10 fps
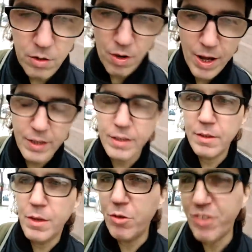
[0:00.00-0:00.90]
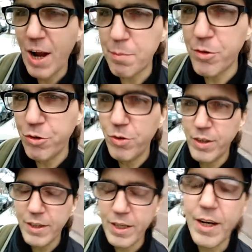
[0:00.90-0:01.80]
Right? There was an
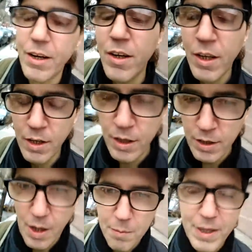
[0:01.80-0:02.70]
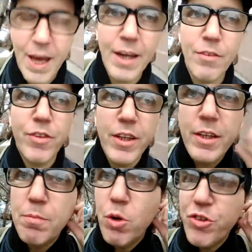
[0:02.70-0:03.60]
opportunity there coming out of
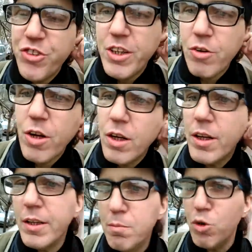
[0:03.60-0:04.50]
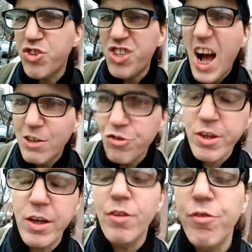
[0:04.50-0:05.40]
the Bush era and the Bush
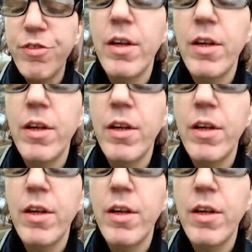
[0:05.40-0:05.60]
doctrine of